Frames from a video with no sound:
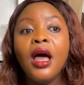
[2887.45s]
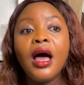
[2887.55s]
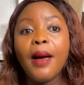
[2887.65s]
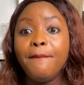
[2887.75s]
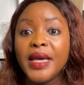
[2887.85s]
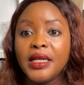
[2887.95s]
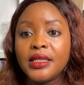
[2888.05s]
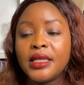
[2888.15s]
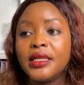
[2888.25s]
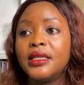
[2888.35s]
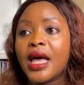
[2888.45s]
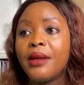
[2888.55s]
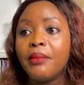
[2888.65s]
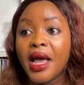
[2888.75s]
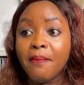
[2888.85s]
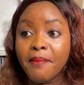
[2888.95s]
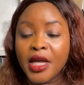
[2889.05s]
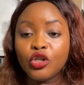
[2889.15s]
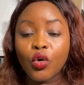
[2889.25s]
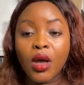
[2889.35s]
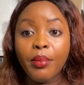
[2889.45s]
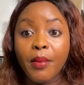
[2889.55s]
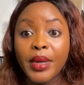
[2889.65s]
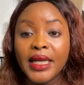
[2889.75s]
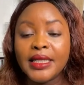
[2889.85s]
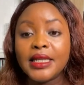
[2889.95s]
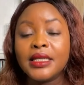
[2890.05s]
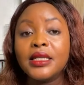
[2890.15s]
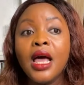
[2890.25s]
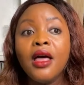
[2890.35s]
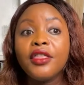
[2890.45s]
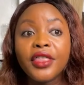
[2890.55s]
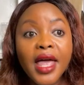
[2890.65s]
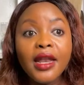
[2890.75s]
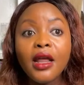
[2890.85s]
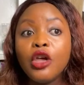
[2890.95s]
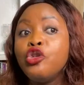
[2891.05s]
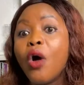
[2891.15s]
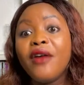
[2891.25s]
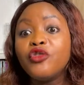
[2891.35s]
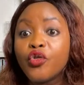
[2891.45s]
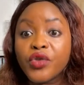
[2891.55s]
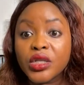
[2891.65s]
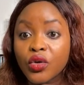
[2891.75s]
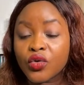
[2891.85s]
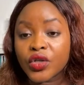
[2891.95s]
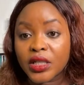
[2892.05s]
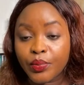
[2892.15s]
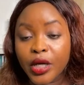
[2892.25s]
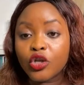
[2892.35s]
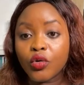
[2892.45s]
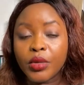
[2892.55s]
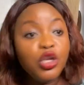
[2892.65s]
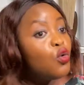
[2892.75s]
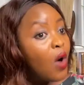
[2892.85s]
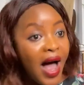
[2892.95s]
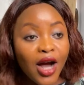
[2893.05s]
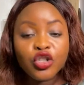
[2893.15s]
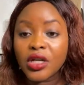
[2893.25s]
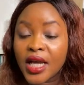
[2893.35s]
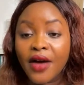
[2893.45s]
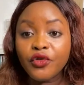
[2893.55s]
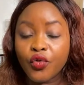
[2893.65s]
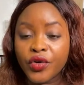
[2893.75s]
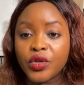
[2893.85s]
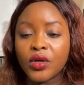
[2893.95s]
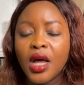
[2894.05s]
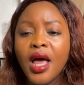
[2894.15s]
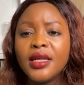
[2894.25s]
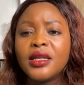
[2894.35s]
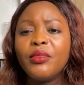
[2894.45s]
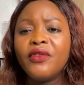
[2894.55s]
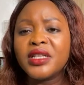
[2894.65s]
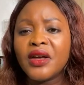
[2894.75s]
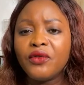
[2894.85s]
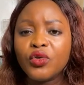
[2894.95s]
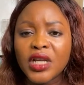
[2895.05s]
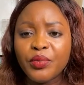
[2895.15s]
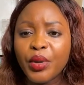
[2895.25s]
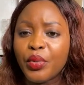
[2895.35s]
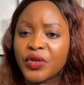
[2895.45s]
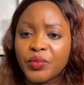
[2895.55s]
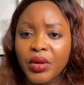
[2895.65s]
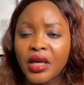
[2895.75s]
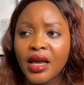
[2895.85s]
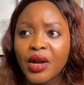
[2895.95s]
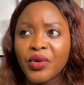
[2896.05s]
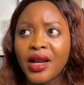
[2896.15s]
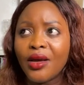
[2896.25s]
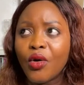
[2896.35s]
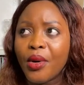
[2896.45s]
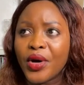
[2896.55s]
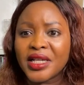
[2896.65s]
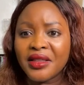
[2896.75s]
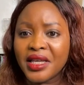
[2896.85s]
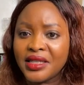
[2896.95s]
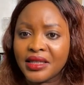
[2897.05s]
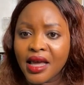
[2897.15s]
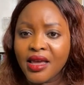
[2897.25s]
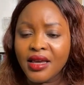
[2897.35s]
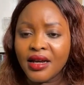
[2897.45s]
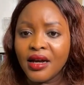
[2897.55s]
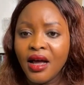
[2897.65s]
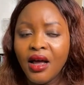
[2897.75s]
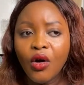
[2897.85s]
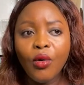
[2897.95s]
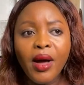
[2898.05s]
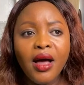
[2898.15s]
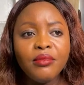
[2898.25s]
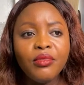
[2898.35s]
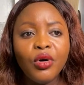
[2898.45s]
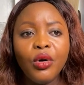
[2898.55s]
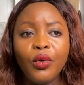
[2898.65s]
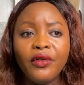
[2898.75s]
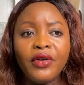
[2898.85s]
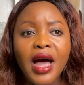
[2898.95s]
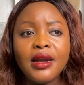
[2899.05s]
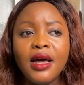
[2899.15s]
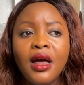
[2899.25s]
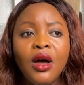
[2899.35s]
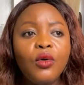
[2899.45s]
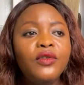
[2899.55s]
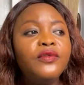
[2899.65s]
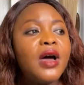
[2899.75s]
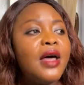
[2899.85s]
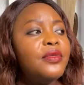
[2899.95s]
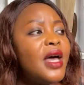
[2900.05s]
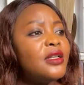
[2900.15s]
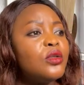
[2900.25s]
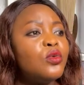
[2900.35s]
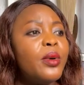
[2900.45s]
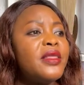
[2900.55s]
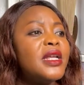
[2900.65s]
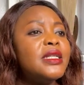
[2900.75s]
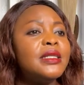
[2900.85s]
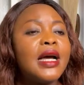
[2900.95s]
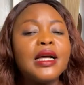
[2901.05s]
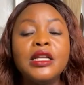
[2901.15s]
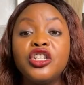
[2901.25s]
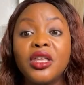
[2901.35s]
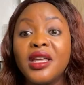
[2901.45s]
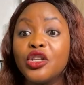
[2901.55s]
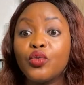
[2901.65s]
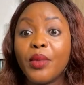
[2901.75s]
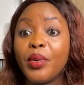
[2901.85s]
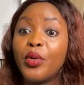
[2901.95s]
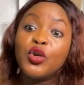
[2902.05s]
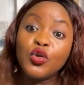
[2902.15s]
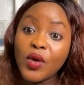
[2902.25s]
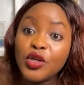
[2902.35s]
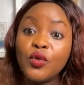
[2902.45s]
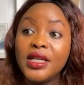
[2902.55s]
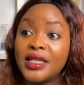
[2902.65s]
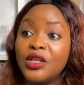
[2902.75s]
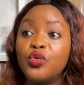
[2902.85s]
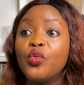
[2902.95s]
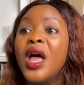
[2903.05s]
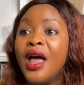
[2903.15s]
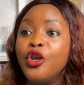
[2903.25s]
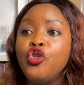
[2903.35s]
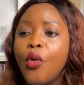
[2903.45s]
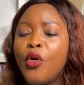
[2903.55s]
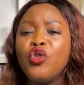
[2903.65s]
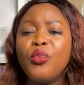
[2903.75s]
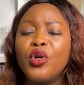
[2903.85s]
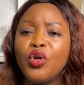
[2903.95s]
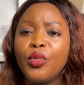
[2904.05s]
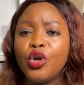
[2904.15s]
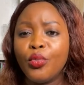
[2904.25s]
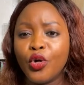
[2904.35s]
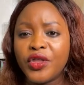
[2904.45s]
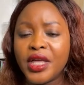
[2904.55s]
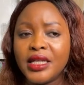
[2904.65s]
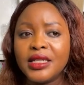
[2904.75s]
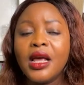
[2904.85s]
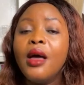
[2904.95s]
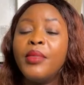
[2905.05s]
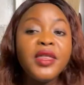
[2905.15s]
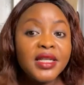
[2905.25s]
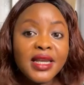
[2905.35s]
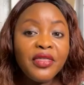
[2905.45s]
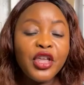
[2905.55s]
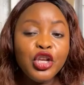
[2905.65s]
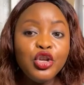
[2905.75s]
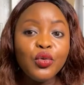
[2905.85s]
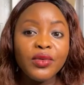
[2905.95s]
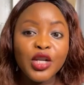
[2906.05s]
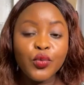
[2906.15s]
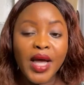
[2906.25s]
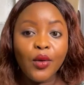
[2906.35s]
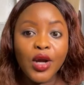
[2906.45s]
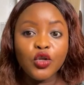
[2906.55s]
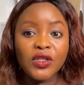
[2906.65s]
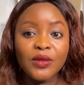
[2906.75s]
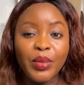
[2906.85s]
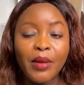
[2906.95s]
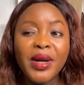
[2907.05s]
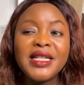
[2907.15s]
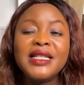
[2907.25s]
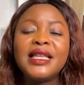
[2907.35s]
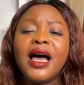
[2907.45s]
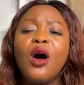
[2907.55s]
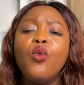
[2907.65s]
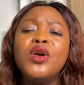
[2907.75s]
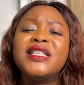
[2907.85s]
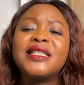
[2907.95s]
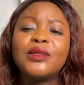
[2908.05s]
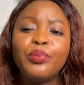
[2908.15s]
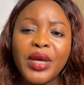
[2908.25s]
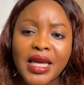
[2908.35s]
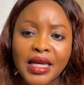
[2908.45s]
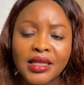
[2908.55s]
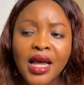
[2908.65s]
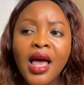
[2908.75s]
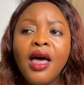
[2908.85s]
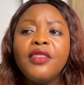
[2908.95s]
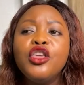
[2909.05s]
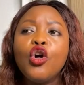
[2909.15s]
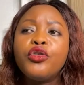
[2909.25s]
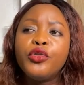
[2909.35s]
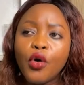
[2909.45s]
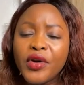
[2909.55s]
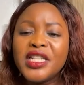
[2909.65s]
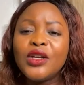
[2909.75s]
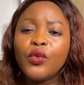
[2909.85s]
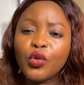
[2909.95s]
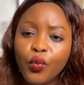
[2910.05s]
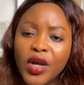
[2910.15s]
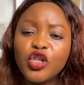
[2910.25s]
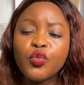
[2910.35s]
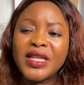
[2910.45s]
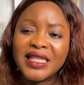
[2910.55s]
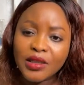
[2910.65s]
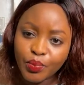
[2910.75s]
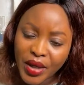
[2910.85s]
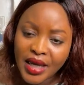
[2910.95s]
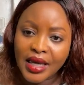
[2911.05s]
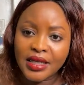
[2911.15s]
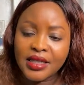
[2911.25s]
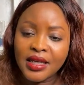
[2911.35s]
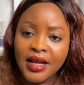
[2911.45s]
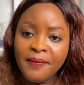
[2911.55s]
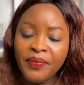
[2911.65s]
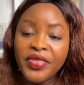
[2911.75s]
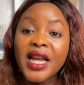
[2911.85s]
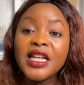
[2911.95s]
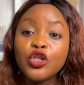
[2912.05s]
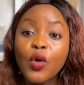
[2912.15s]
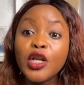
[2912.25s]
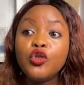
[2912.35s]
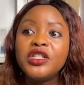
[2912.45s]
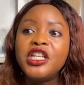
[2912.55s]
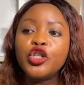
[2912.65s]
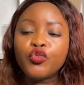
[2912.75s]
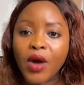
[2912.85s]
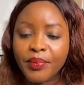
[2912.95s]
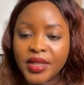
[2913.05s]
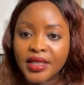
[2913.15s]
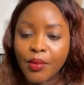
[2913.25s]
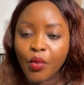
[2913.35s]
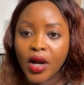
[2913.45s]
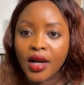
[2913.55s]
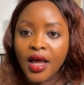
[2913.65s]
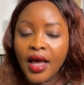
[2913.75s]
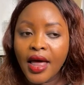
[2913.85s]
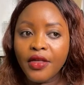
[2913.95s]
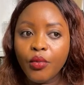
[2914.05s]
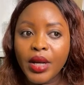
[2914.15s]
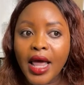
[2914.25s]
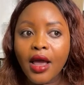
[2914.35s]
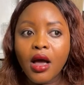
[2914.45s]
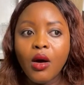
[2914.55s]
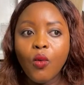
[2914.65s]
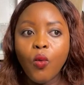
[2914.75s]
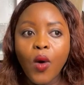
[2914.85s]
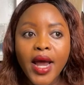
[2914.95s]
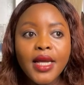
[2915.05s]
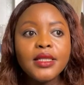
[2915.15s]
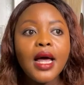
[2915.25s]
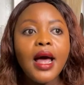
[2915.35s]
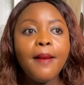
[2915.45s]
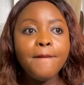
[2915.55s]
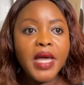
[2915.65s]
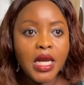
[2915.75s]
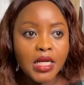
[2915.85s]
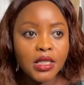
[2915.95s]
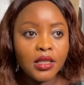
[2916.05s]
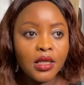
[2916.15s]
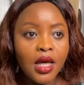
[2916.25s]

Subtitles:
abilities and my mental capabilities, then you have no reason to speak to me. You actually have no reason. Some of us have looked at people speaking and we're like, oh, what are they saying? Oba, we've had that. Oba, that is a cliche. That is why people don't want to listen to no more things. But there is nothing new that we are going to speak. But it's how we speak it, the authority with which we speak it, that is going to disrupt someone. And they'll be like, wait a minute.